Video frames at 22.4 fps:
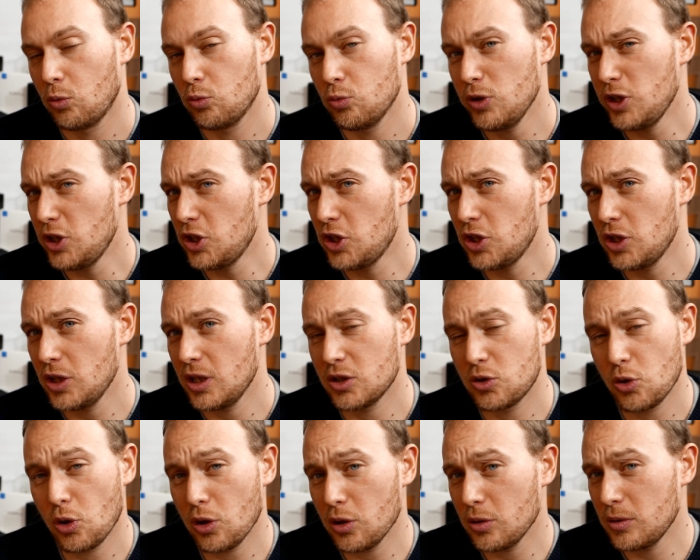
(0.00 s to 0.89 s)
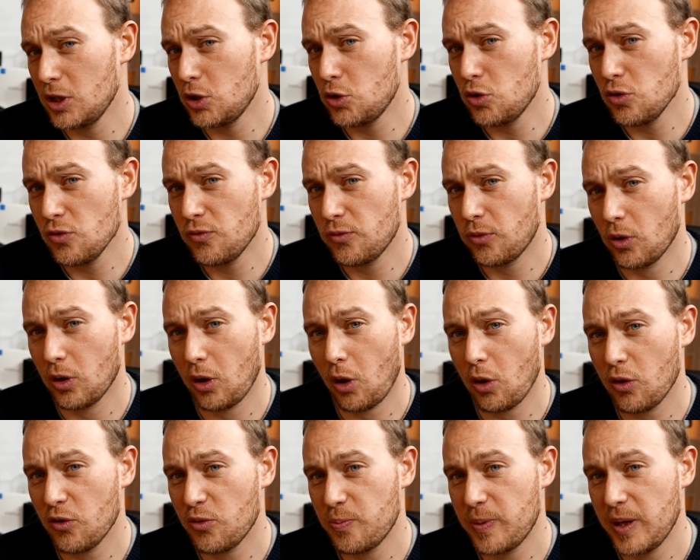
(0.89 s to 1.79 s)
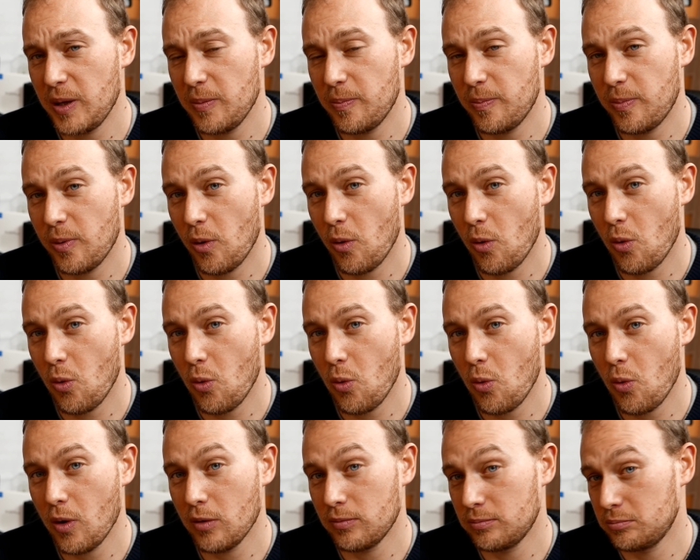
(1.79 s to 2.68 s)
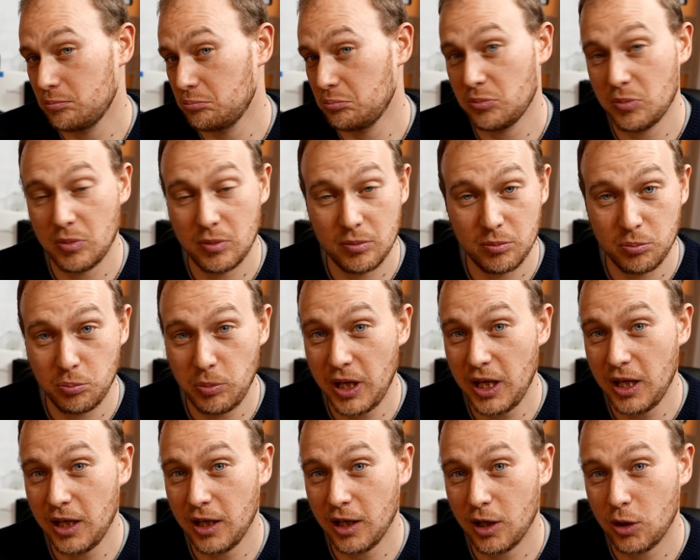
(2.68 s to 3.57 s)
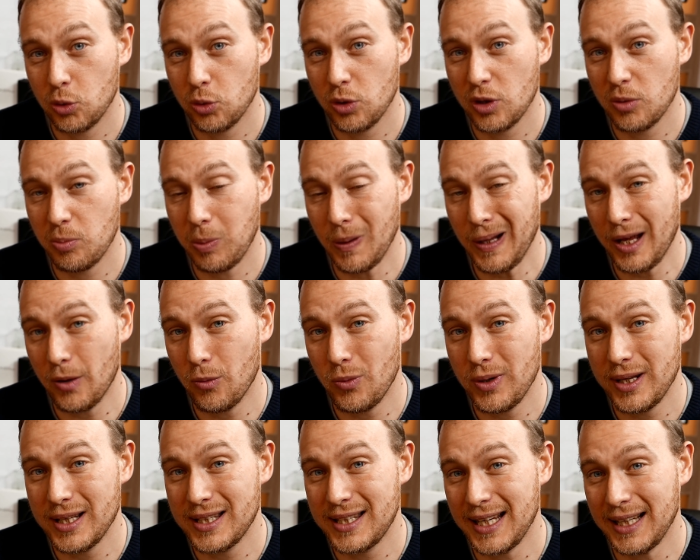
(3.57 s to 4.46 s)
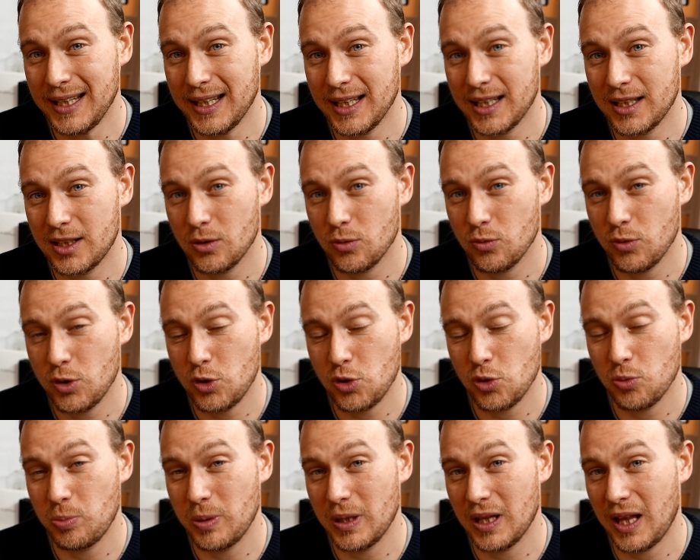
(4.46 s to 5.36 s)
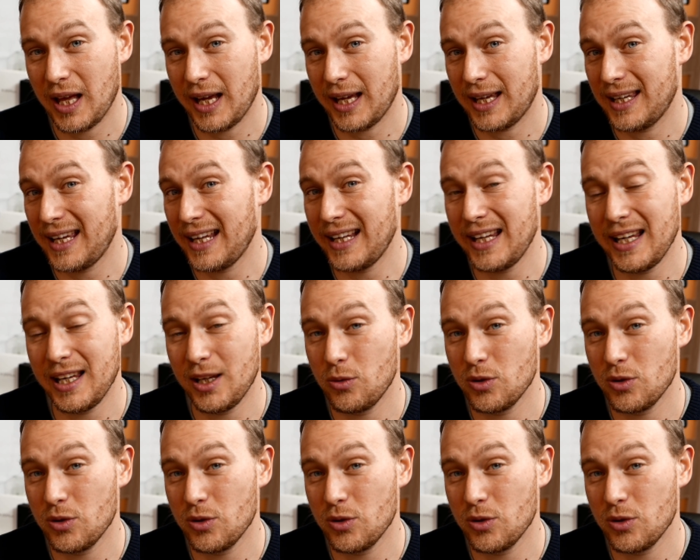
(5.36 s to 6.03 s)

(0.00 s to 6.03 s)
which is not an issue for a lot of people, me included, but I really think that we should be like getting